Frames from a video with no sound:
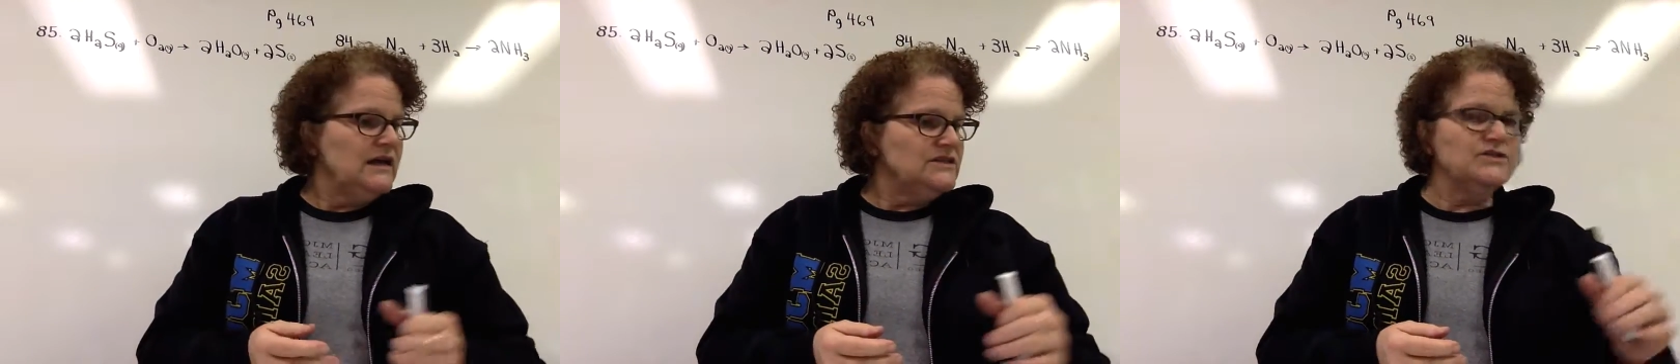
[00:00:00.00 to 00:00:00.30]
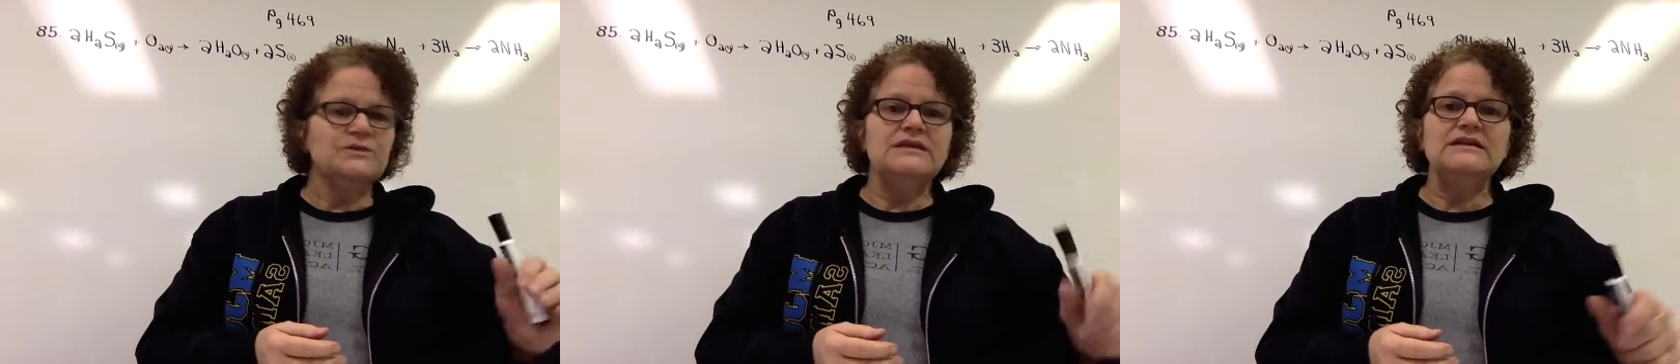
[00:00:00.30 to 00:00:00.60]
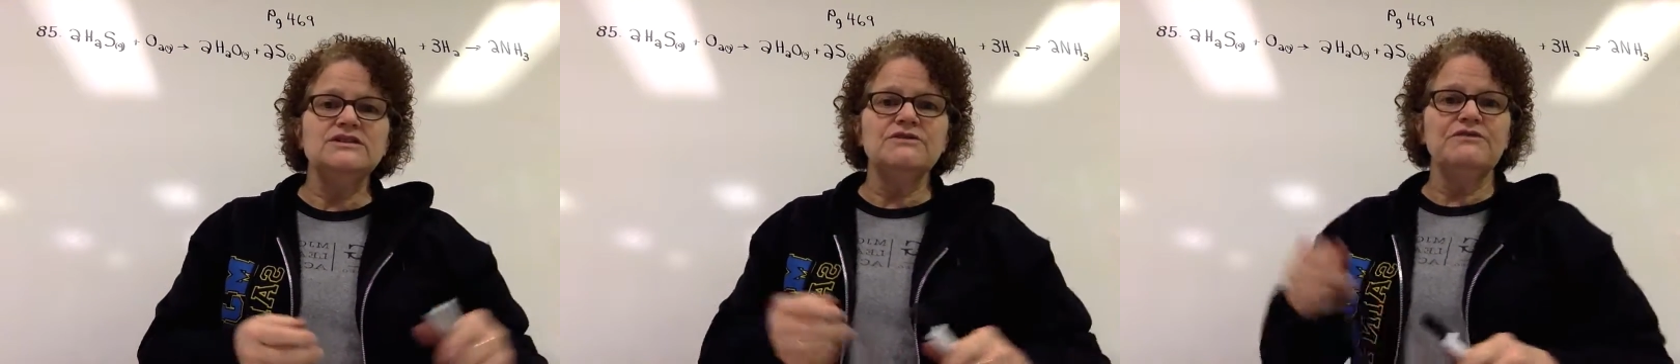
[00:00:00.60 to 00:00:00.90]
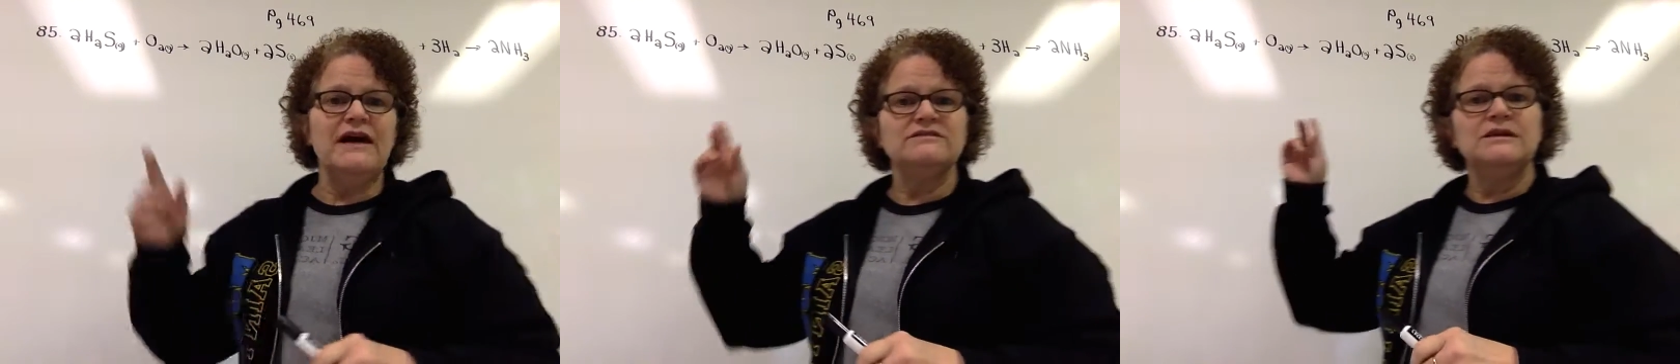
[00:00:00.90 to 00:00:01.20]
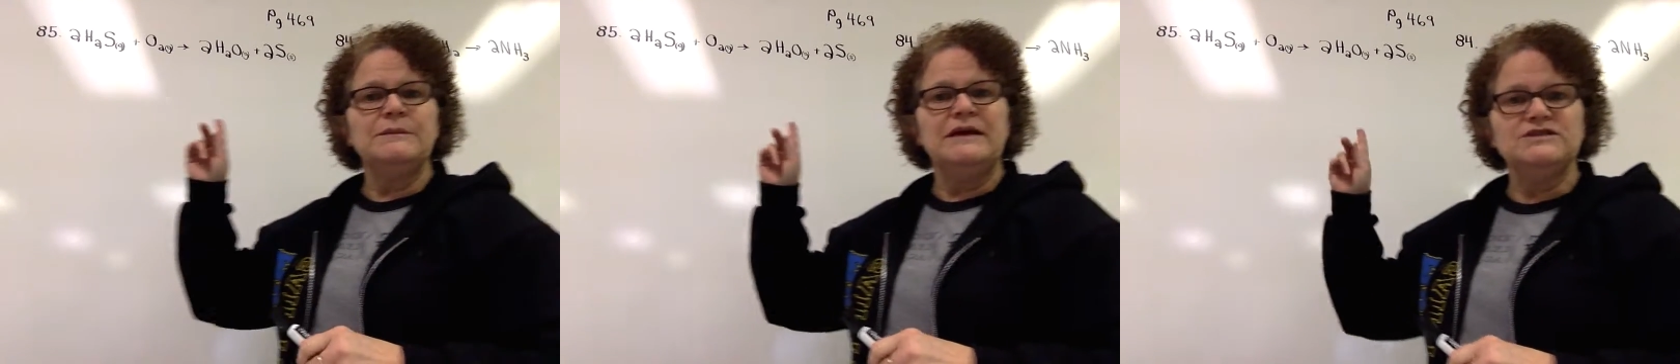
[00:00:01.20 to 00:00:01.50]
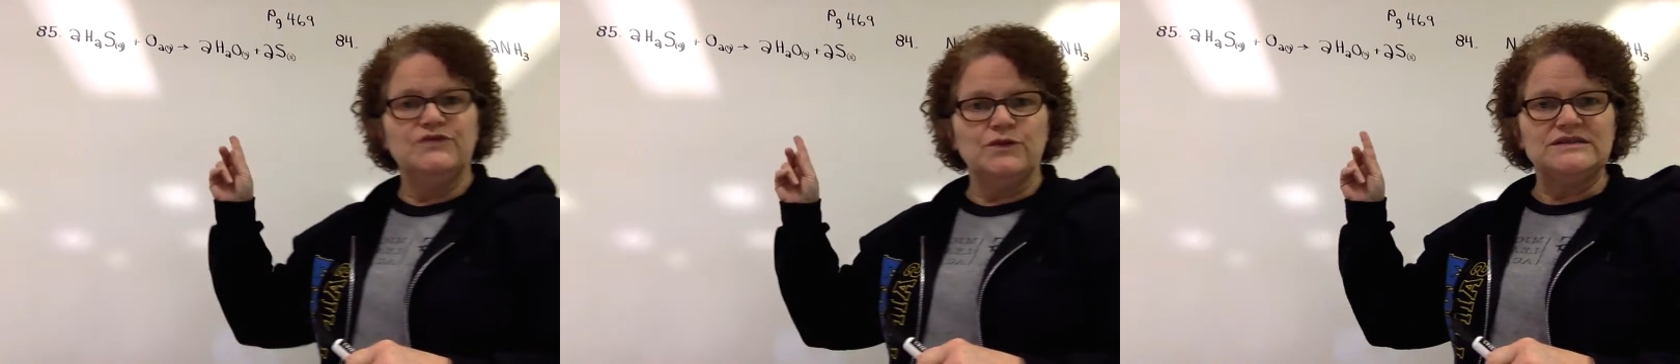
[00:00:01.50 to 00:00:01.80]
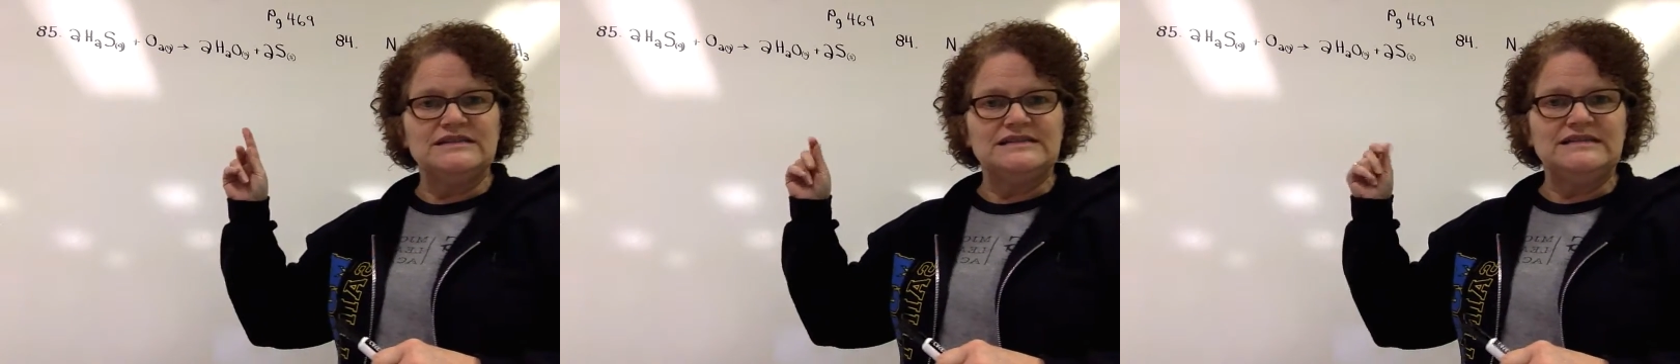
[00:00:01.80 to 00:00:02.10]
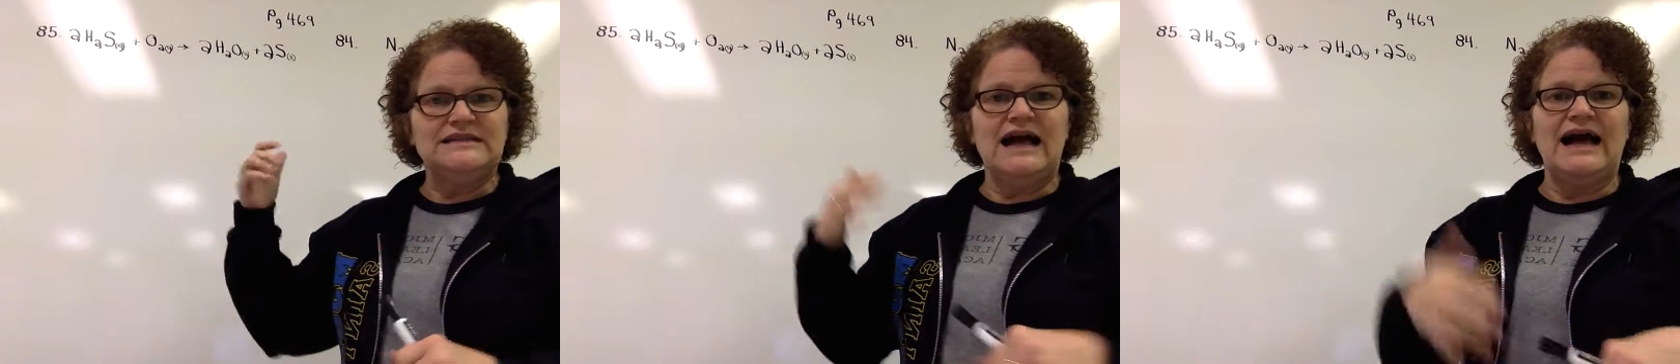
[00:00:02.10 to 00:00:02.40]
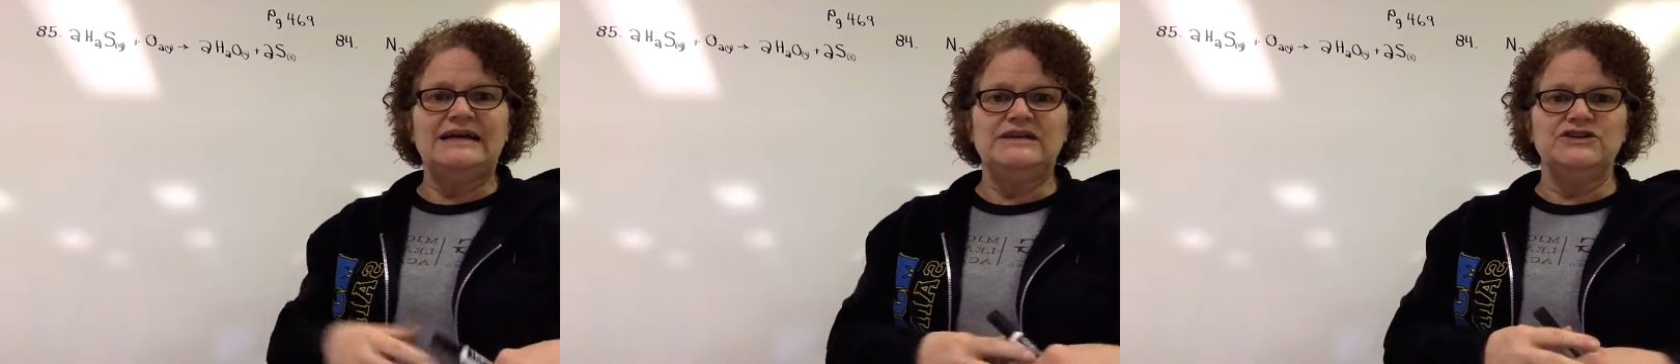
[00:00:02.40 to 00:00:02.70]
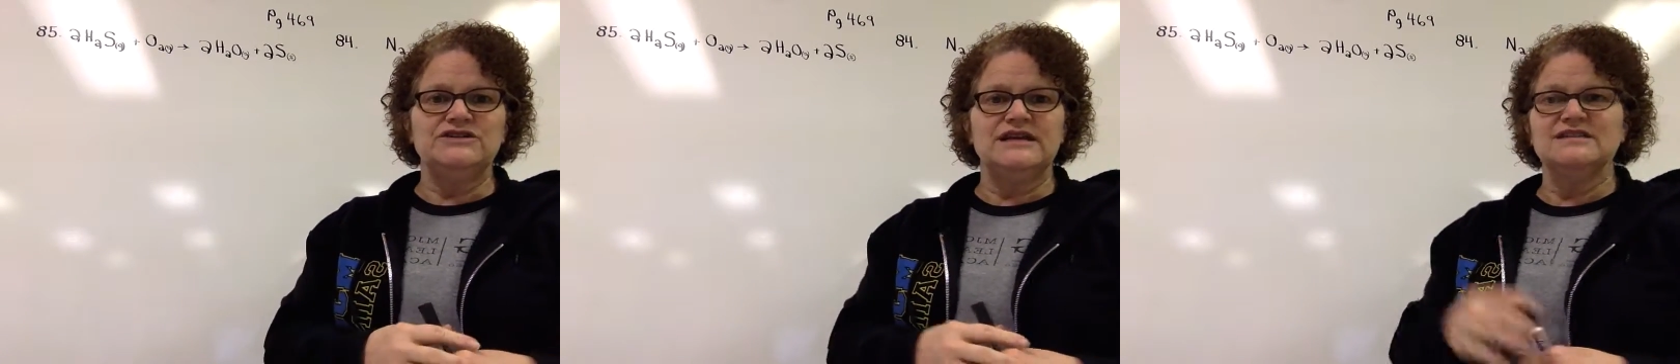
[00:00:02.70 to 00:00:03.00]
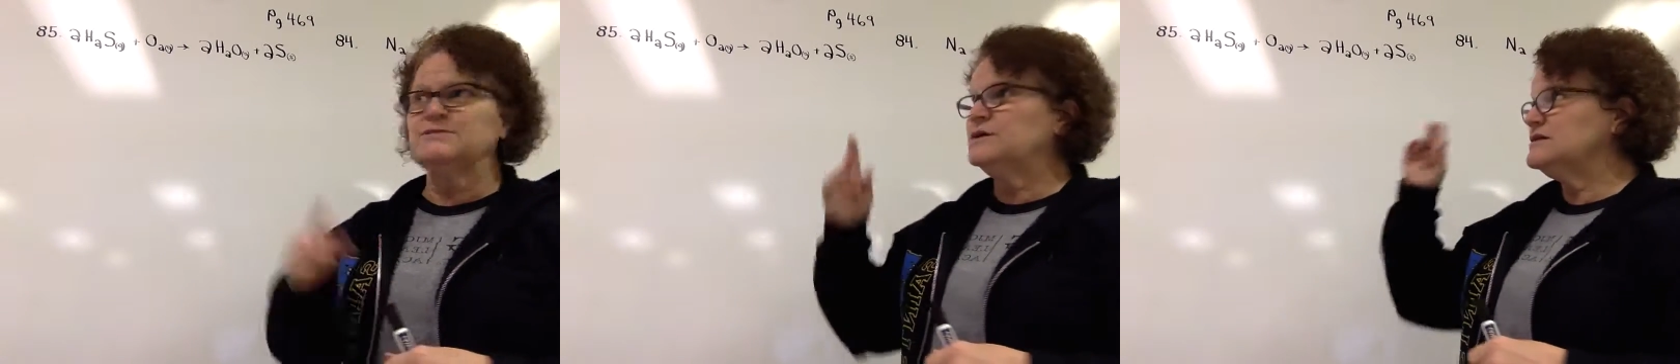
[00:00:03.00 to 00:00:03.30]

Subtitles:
So these are found on page 469 in your textbook.